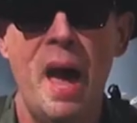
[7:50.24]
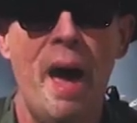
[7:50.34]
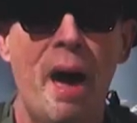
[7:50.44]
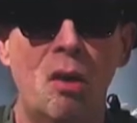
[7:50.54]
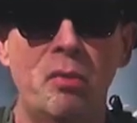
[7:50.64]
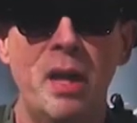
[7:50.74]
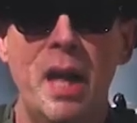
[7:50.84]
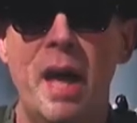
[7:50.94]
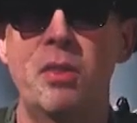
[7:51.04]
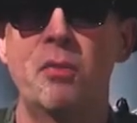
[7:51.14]
have
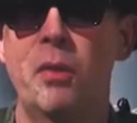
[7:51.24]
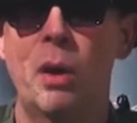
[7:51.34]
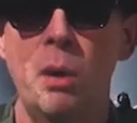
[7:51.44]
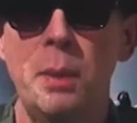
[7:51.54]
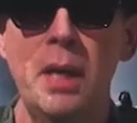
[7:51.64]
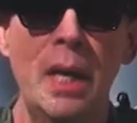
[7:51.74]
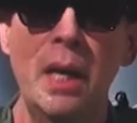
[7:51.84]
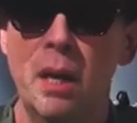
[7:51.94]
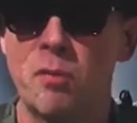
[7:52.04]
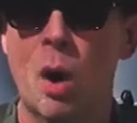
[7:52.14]
at the very
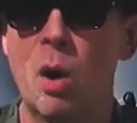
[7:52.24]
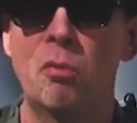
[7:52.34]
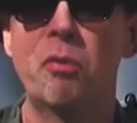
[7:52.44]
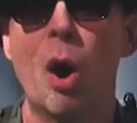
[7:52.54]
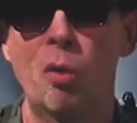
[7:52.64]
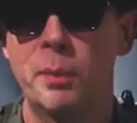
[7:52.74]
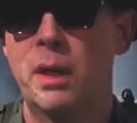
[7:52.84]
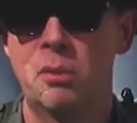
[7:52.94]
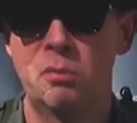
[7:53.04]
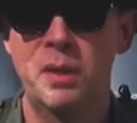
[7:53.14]
beginning of our
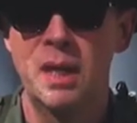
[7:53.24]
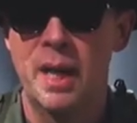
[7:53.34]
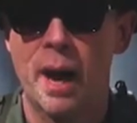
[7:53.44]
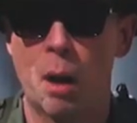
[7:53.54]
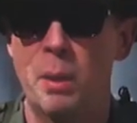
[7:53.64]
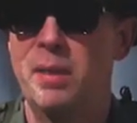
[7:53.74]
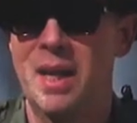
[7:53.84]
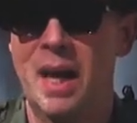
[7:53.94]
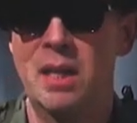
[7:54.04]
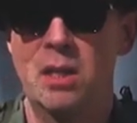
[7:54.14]
involvement in Vietnam in
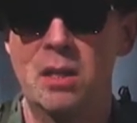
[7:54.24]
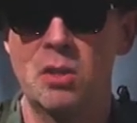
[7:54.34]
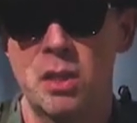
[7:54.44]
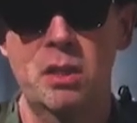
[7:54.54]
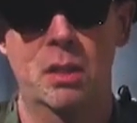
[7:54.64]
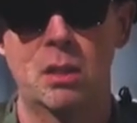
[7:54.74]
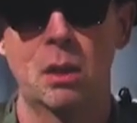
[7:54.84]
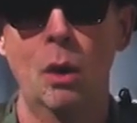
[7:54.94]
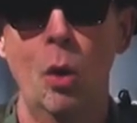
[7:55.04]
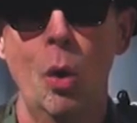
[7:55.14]
the
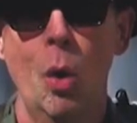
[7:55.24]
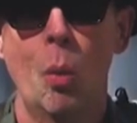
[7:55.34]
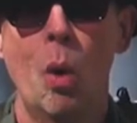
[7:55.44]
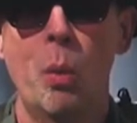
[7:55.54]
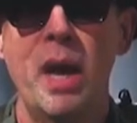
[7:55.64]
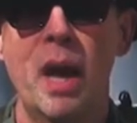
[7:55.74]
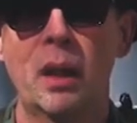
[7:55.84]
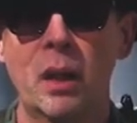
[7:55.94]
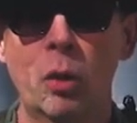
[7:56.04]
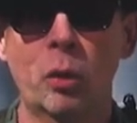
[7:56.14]
1960s? Well, we
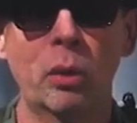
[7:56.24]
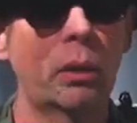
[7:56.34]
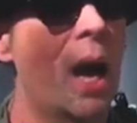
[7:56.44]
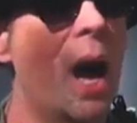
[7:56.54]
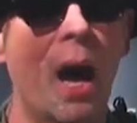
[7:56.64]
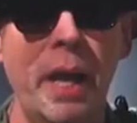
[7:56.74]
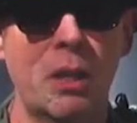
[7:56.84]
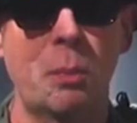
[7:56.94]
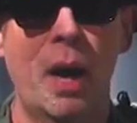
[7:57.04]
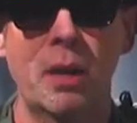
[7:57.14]
had literal
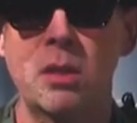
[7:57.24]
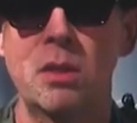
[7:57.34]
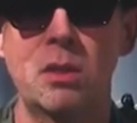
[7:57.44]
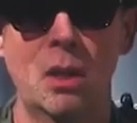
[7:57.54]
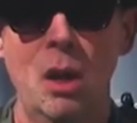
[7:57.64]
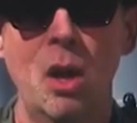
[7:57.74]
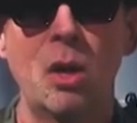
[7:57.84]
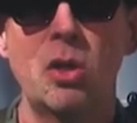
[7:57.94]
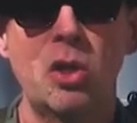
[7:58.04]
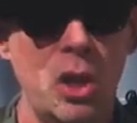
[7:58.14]
Connex boxes,
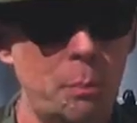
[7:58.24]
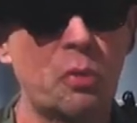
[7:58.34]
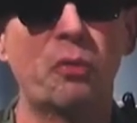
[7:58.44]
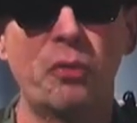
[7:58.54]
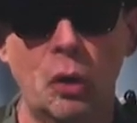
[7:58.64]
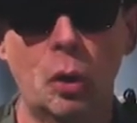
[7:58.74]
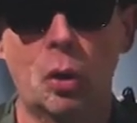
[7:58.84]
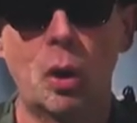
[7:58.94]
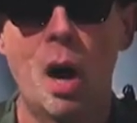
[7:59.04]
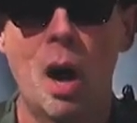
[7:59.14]
ships
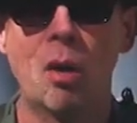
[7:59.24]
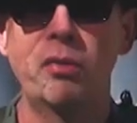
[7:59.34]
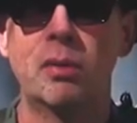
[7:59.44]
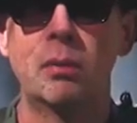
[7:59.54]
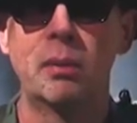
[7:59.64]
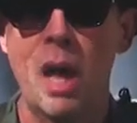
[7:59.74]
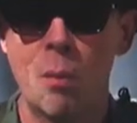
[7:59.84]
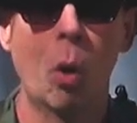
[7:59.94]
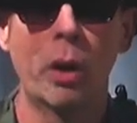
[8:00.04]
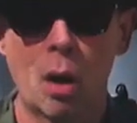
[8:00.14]
full of
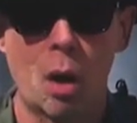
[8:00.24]
M1